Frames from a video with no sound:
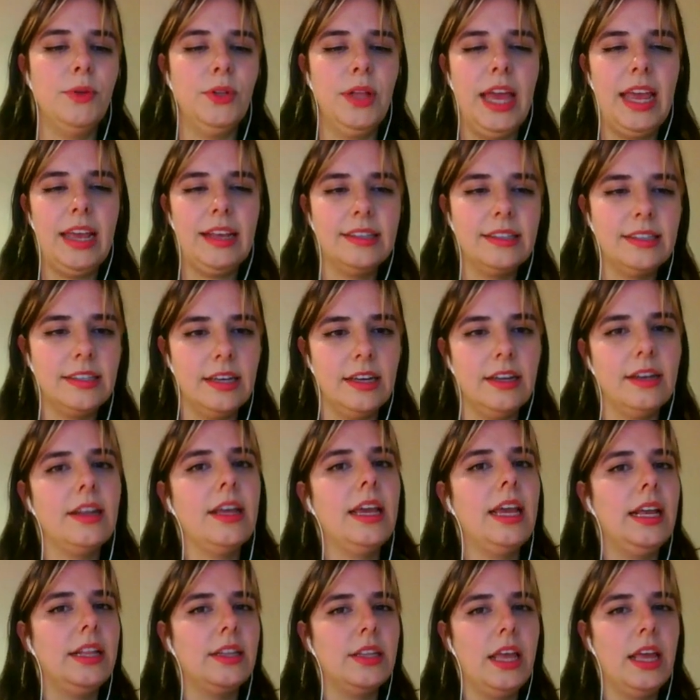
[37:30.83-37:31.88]
eats it,
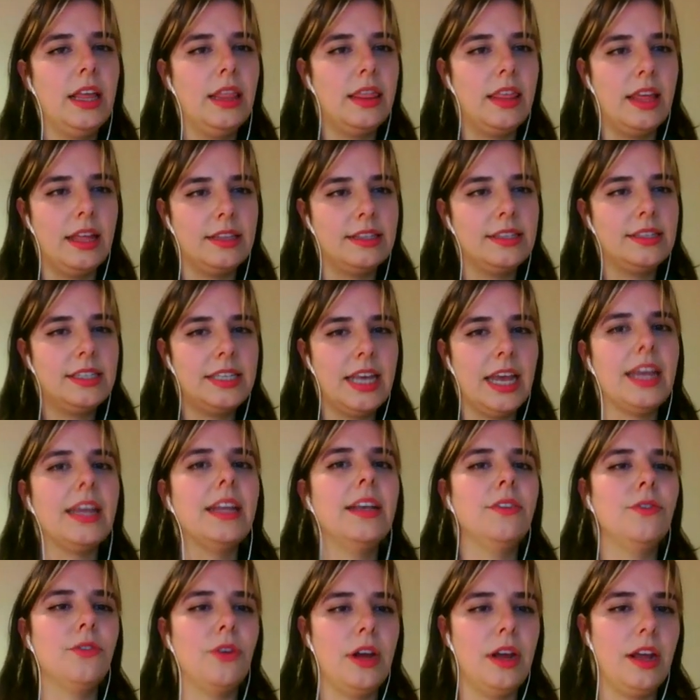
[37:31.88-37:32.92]
that
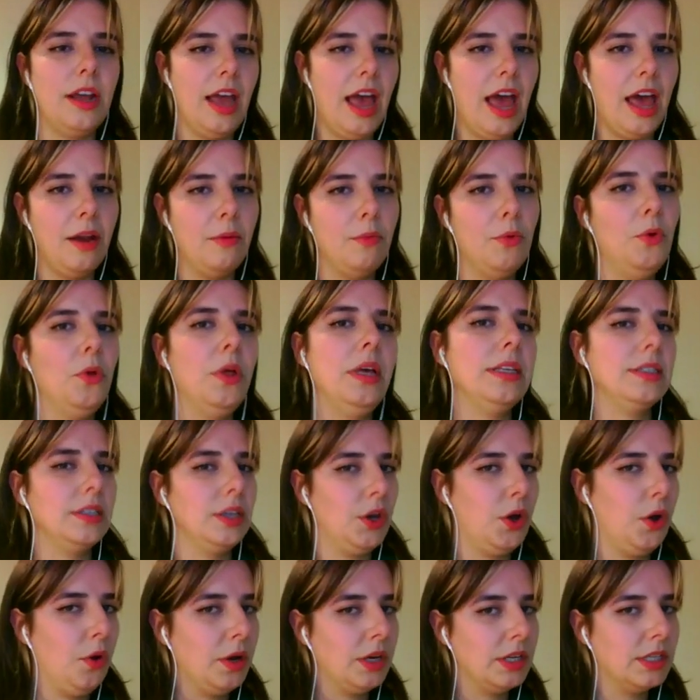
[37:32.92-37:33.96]
secondary animal isn't
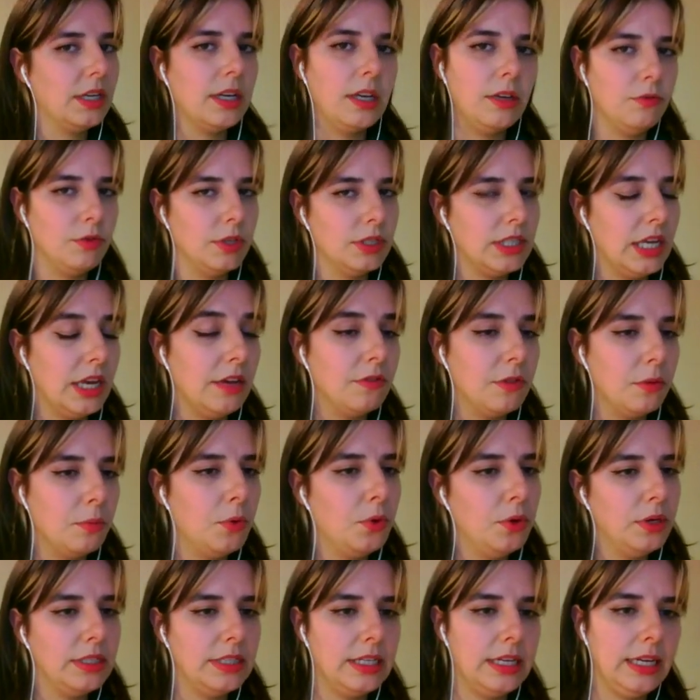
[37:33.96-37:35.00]
going to receive the
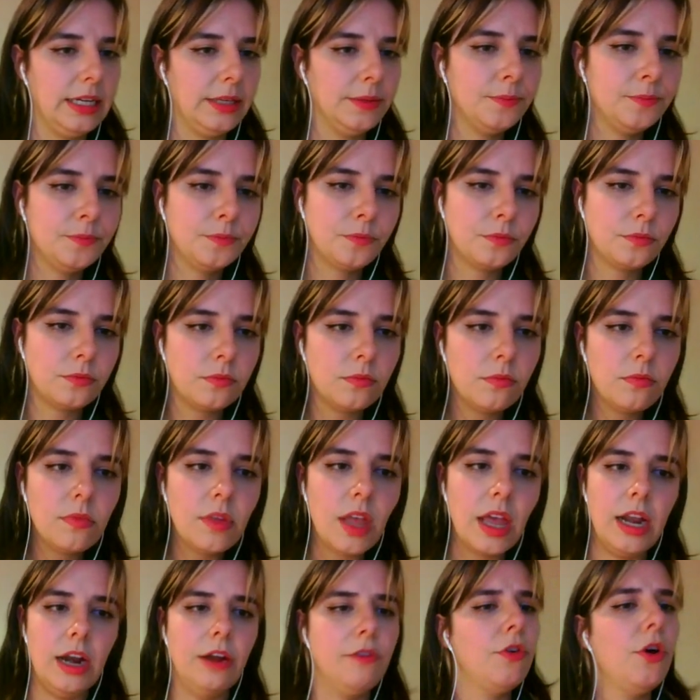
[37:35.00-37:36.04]
poisoning.
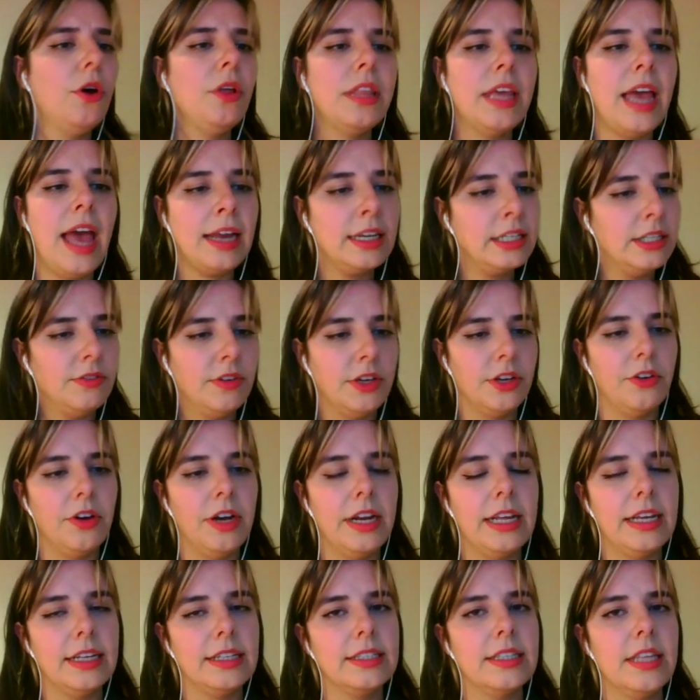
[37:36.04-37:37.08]
And I've got the active
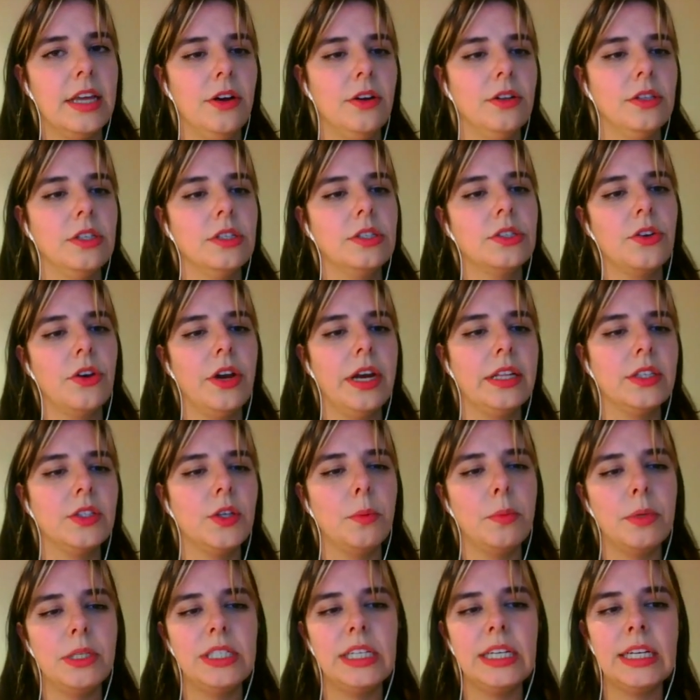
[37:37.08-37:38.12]
ingredients there on the screen, so
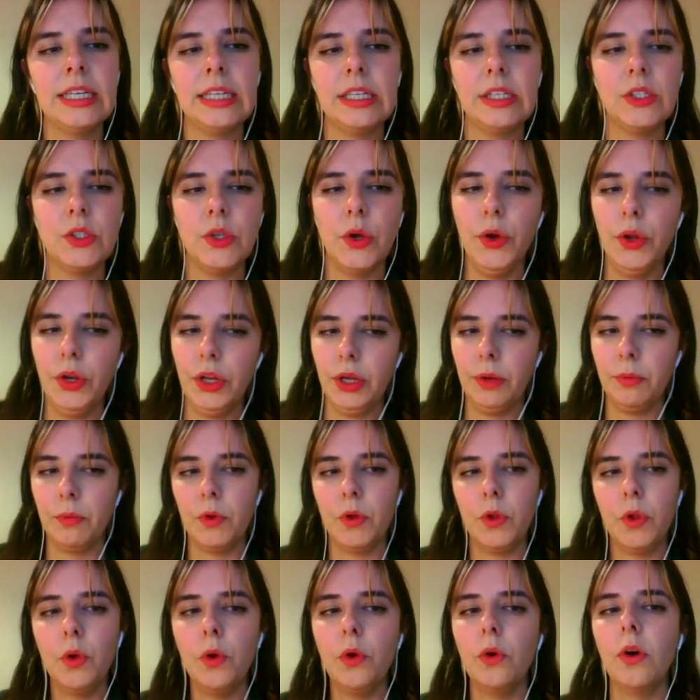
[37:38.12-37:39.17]
particularly sodium,
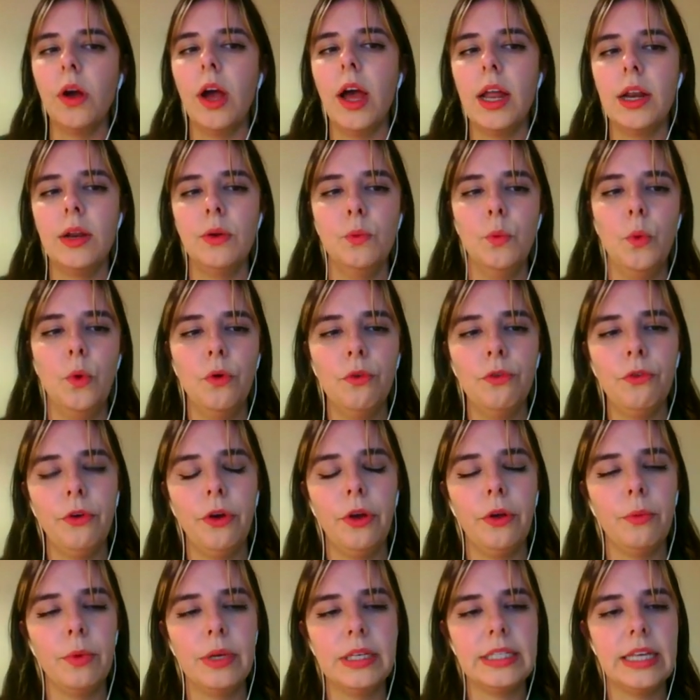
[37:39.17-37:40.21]
chloride, and
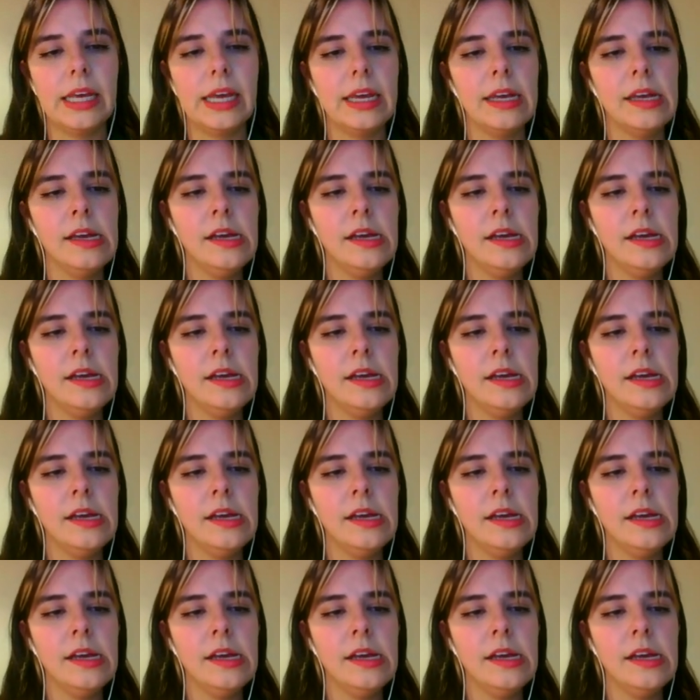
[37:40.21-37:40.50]
warfarin we see.